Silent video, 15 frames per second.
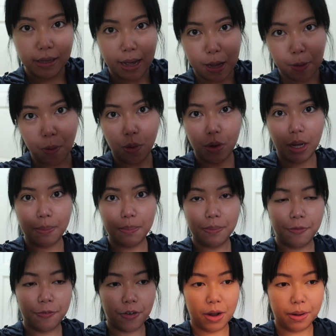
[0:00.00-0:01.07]
I woke
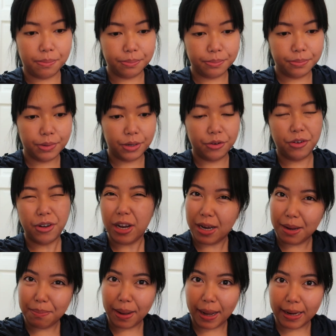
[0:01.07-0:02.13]
up from a
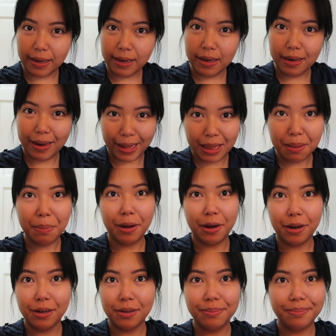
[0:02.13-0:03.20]
really bad nightmare.